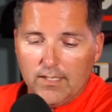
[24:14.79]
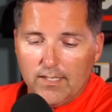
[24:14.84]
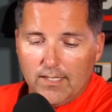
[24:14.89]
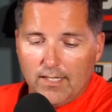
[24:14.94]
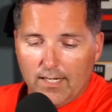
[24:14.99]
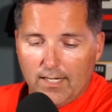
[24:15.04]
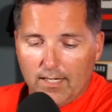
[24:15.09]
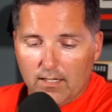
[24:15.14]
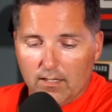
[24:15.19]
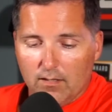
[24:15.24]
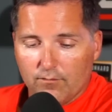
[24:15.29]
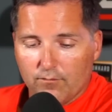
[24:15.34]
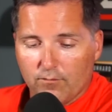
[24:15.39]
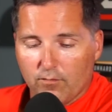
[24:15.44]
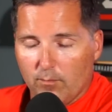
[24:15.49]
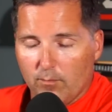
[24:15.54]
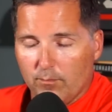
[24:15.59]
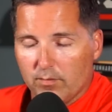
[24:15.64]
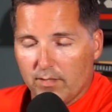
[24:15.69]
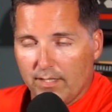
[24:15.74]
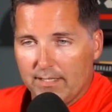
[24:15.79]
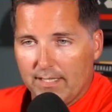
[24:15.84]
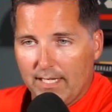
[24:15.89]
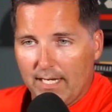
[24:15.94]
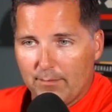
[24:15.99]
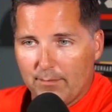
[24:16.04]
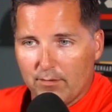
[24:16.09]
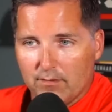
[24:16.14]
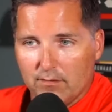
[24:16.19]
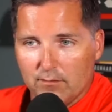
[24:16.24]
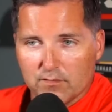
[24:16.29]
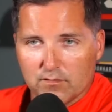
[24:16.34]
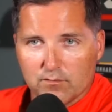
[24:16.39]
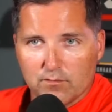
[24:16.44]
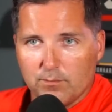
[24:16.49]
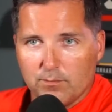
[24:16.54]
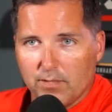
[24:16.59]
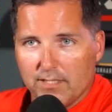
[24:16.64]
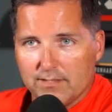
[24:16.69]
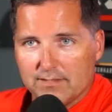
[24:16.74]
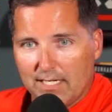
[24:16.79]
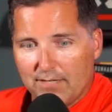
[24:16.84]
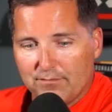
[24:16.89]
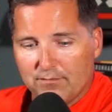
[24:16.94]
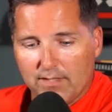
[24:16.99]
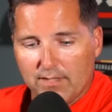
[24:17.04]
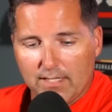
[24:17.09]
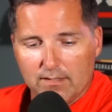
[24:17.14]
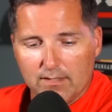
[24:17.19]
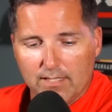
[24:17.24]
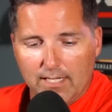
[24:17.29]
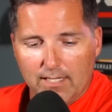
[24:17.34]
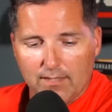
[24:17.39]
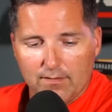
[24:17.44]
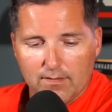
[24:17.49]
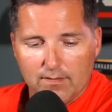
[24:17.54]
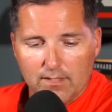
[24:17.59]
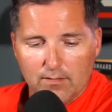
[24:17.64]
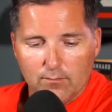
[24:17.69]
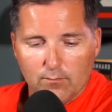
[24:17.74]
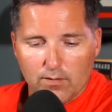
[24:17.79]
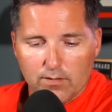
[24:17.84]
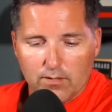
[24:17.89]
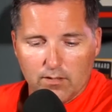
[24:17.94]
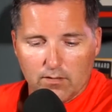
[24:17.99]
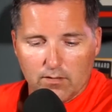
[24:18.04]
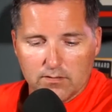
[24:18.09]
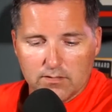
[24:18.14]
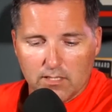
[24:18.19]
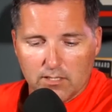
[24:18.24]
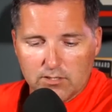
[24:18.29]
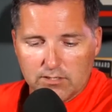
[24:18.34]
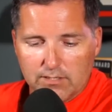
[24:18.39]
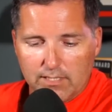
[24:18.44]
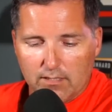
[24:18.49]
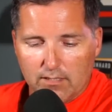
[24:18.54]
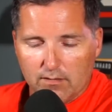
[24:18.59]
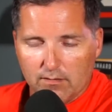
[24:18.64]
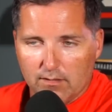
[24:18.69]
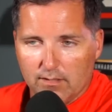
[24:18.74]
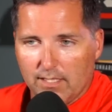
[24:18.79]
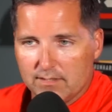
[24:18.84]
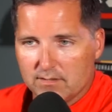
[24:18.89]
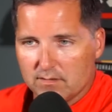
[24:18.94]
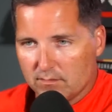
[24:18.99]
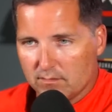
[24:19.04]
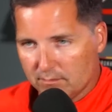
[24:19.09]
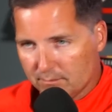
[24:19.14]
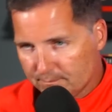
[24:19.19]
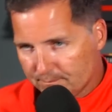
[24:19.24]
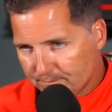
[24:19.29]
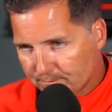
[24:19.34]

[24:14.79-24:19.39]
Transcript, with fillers: uh, from Blaine Gabbert, and there was three plays after that had the one yard touchdown on a nice little